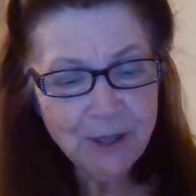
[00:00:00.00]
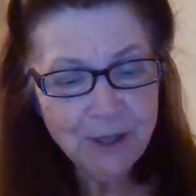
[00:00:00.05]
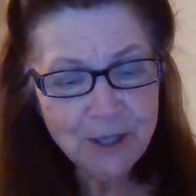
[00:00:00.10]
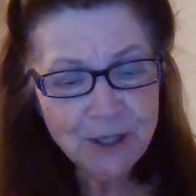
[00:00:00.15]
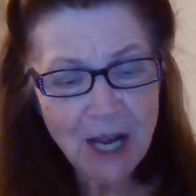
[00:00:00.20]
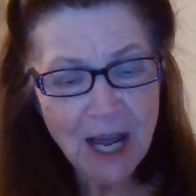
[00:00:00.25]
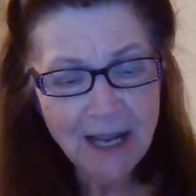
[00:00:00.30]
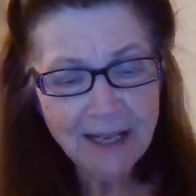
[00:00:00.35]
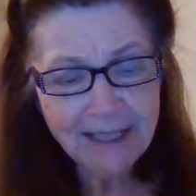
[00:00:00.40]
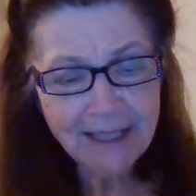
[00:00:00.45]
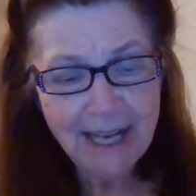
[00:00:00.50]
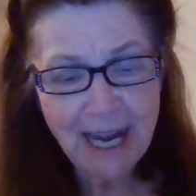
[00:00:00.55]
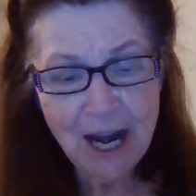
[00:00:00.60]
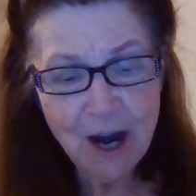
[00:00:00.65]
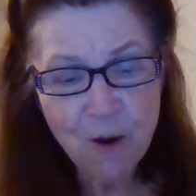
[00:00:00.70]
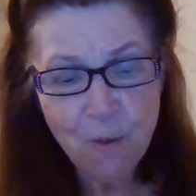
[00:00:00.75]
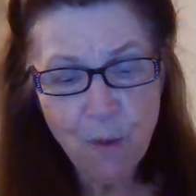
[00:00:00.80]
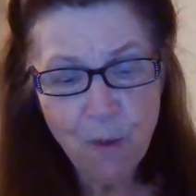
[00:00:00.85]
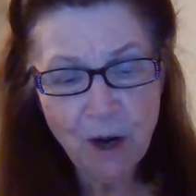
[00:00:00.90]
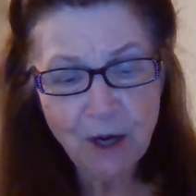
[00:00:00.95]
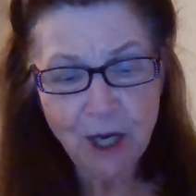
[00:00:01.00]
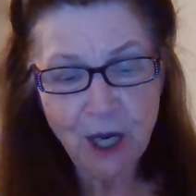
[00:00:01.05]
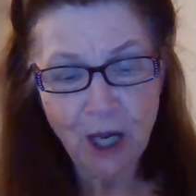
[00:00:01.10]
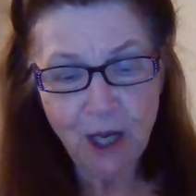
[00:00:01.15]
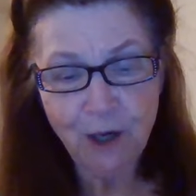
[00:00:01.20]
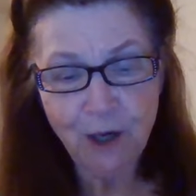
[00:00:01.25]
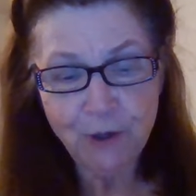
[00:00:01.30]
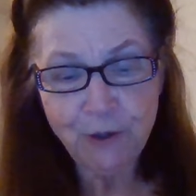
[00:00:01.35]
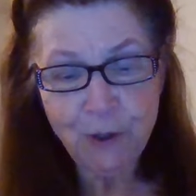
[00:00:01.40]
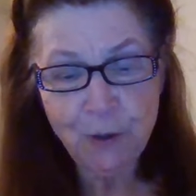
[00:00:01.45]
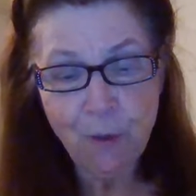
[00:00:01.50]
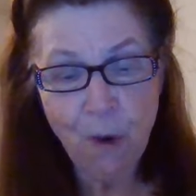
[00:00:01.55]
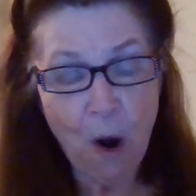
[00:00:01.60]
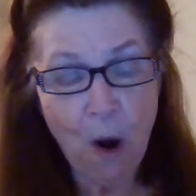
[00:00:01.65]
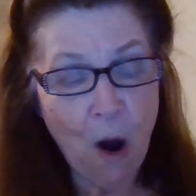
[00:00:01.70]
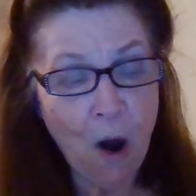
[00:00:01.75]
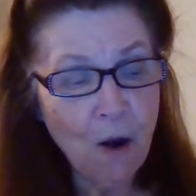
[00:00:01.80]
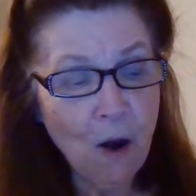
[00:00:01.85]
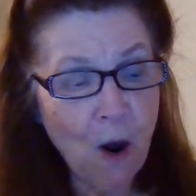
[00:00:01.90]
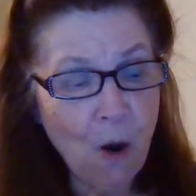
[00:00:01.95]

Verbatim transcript: does not care what color you are